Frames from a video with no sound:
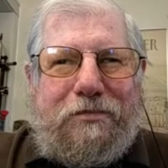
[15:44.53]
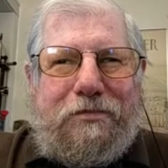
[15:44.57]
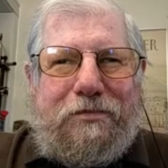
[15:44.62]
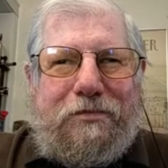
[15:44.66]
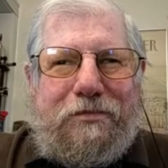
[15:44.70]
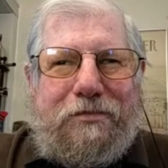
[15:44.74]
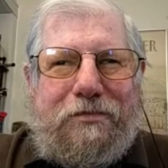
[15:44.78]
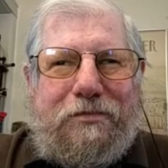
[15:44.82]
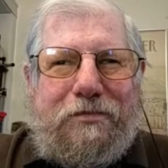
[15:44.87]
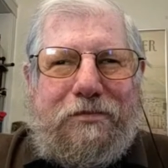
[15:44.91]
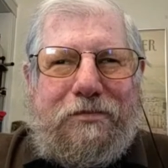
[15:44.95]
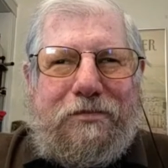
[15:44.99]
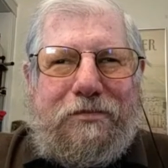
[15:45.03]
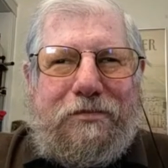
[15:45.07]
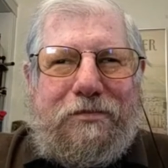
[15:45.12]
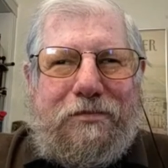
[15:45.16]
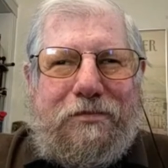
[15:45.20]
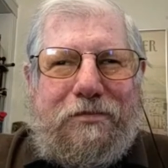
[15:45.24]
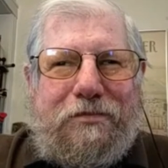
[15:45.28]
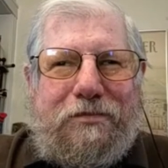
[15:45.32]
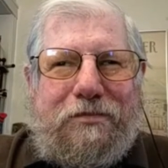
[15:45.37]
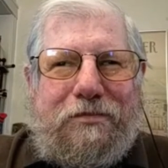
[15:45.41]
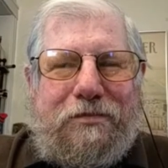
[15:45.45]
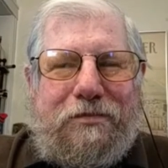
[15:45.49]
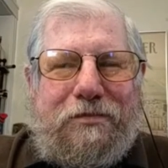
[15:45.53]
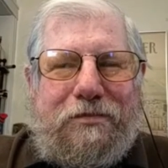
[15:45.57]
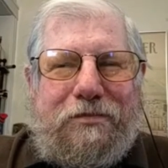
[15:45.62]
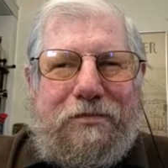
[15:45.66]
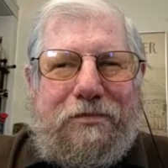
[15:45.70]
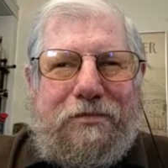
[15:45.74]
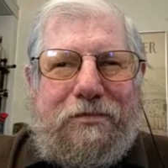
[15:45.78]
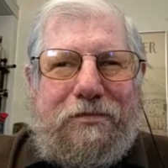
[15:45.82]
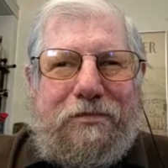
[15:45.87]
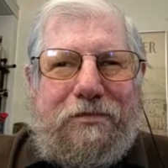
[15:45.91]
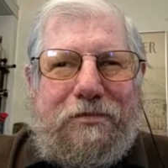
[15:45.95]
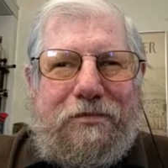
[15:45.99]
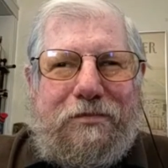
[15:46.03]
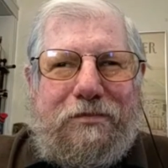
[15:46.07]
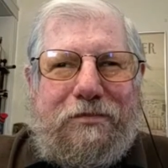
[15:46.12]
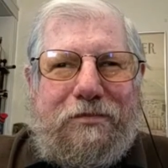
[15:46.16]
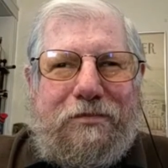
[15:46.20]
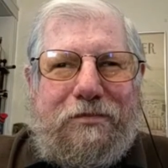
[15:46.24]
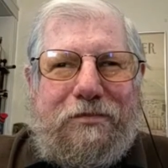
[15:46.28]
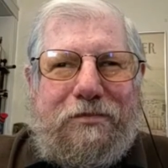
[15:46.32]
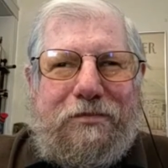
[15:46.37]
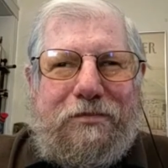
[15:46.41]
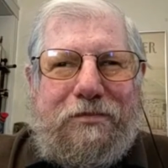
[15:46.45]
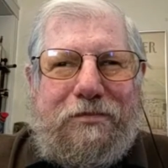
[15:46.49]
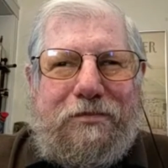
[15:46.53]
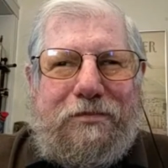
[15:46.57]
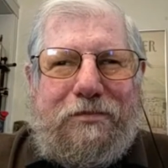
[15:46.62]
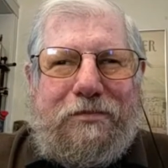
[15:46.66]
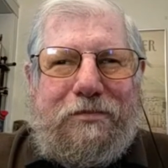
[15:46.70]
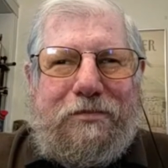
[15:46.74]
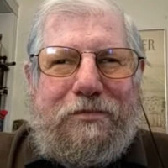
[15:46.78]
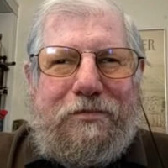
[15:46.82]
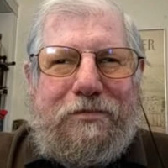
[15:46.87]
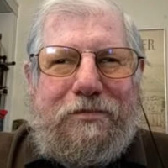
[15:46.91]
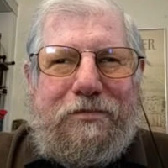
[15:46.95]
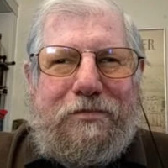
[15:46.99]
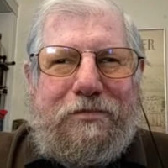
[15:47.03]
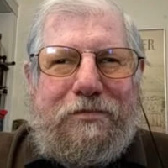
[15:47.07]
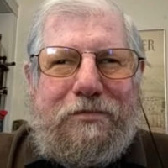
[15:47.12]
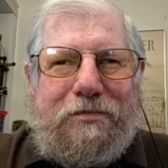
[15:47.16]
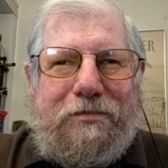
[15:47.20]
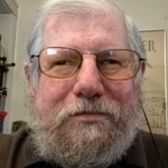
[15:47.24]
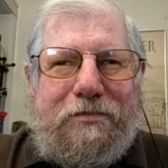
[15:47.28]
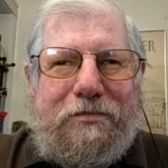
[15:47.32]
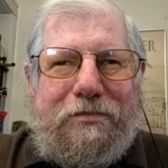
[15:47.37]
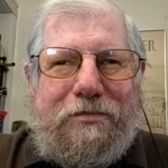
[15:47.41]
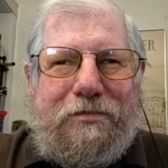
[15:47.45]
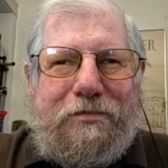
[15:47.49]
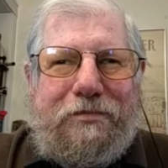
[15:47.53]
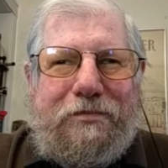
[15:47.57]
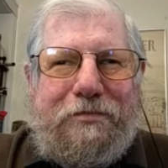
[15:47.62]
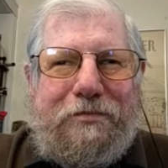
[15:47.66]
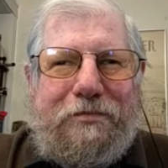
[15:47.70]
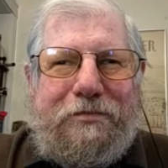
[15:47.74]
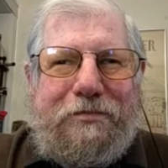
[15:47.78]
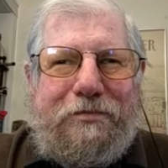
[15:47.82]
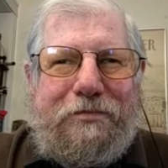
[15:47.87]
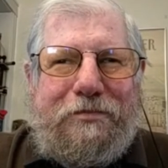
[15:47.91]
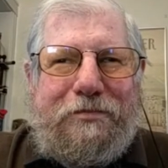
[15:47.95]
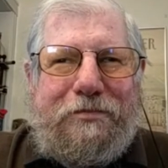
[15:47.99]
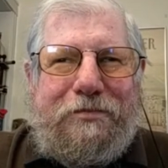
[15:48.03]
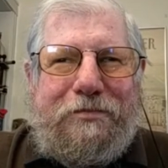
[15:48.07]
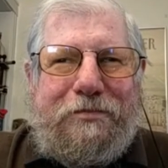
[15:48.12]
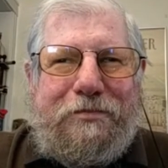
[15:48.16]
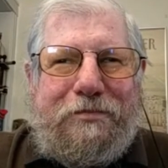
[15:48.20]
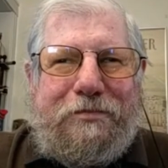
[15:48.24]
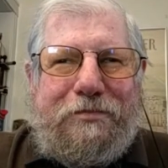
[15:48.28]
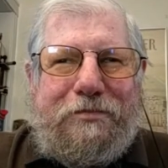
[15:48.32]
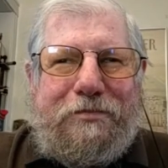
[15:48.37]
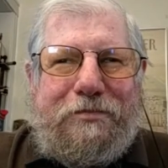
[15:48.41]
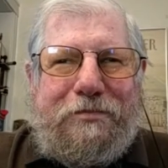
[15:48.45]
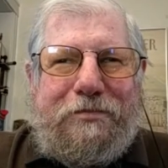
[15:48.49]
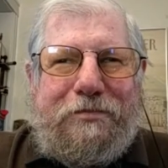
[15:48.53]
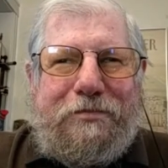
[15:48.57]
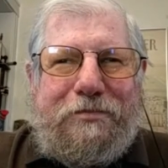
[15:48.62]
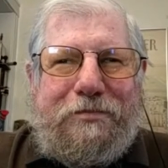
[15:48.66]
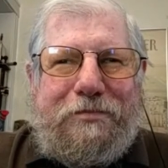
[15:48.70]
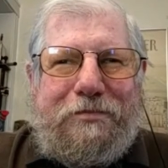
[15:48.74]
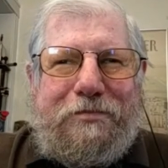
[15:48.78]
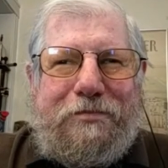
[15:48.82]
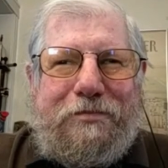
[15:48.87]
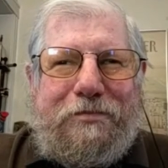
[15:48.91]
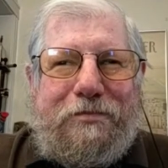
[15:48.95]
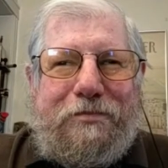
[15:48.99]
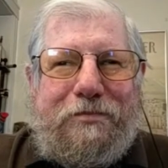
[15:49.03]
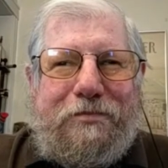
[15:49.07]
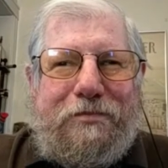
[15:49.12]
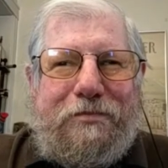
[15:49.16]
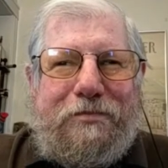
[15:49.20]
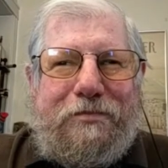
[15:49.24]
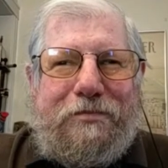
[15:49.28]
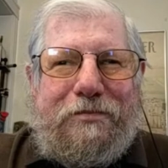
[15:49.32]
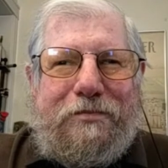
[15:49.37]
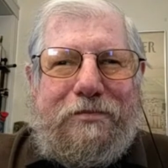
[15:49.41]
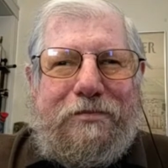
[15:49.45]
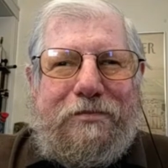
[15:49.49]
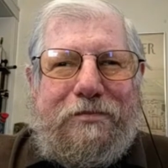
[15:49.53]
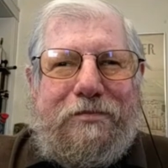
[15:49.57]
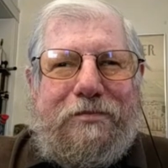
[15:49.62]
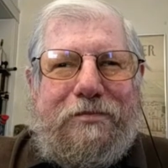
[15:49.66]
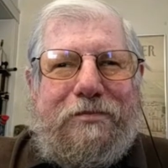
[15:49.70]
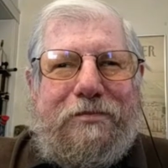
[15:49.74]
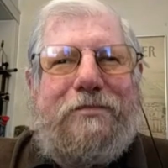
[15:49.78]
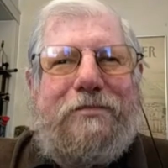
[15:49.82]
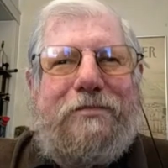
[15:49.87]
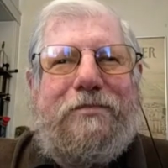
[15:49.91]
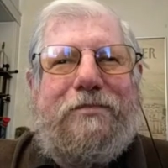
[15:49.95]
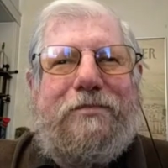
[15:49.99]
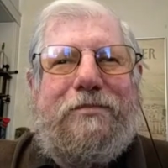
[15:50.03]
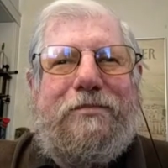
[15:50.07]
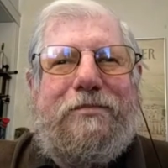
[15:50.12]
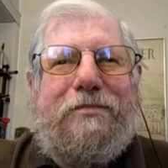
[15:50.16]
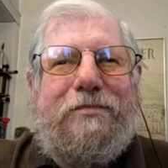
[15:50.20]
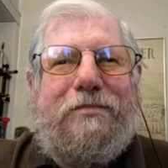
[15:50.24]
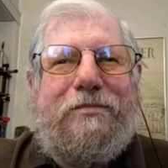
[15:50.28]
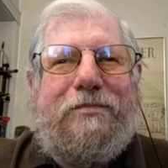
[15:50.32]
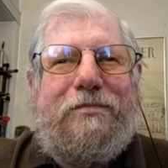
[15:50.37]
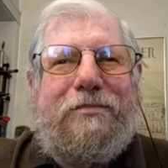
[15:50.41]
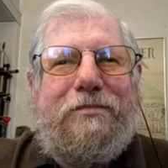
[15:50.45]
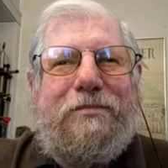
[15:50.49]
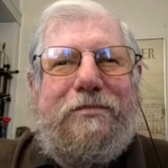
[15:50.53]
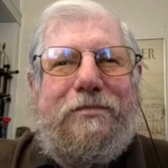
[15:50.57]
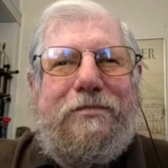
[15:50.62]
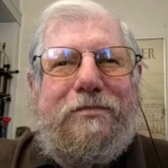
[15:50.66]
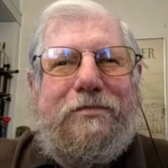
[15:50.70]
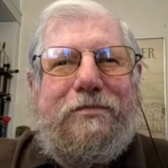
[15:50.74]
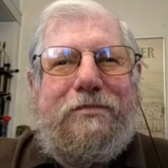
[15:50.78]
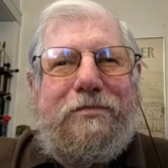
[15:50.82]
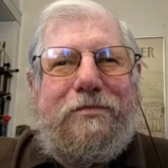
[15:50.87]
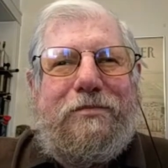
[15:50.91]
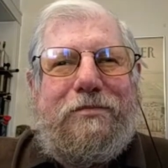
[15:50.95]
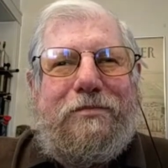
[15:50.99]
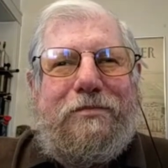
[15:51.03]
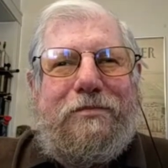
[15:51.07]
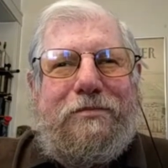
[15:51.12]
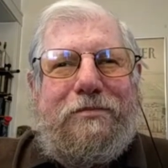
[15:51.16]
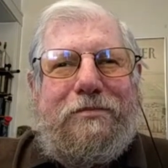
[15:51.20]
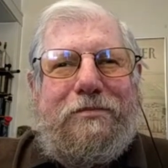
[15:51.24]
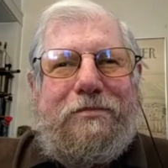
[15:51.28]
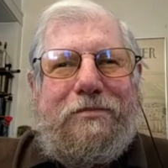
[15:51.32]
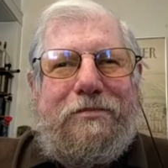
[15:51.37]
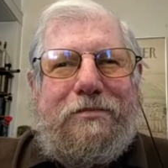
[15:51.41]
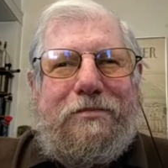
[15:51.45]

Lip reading: [no speech]